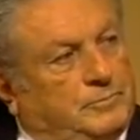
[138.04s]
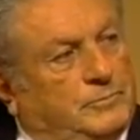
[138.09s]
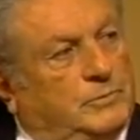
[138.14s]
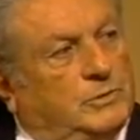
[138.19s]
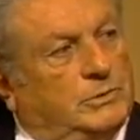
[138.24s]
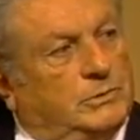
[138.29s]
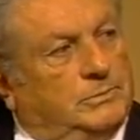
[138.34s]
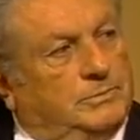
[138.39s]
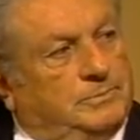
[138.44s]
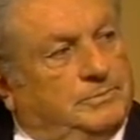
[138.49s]

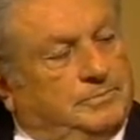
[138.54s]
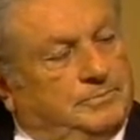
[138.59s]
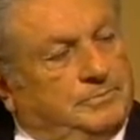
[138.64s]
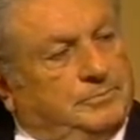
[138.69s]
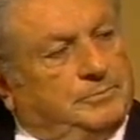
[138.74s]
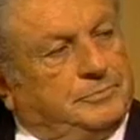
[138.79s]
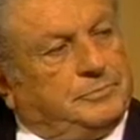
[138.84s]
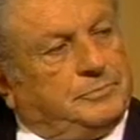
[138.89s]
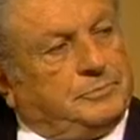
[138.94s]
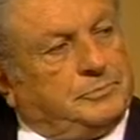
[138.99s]
Okay, and
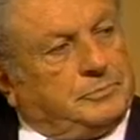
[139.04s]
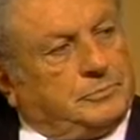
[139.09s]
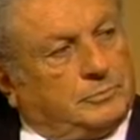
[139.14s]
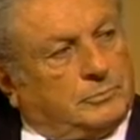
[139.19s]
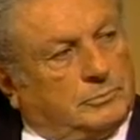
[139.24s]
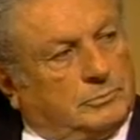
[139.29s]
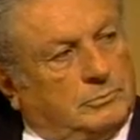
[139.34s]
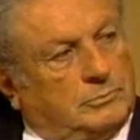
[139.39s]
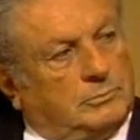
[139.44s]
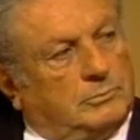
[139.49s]
then
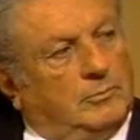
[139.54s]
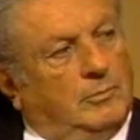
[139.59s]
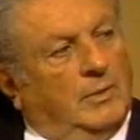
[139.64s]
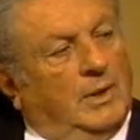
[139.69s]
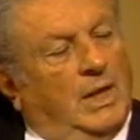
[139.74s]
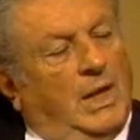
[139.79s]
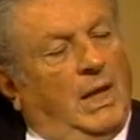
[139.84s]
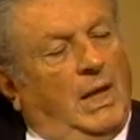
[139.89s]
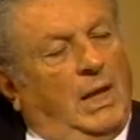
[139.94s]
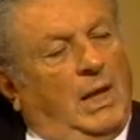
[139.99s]
you've been
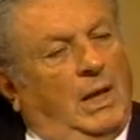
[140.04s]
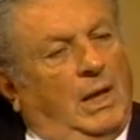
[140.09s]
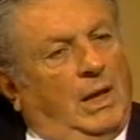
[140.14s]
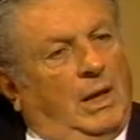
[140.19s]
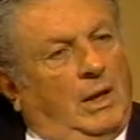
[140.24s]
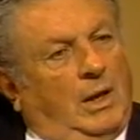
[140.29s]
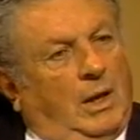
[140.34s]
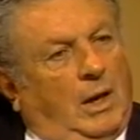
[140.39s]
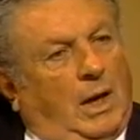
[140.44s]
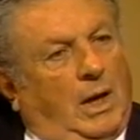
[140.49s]
on the
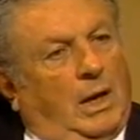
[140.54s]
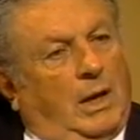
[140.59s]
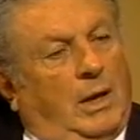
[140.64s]
council?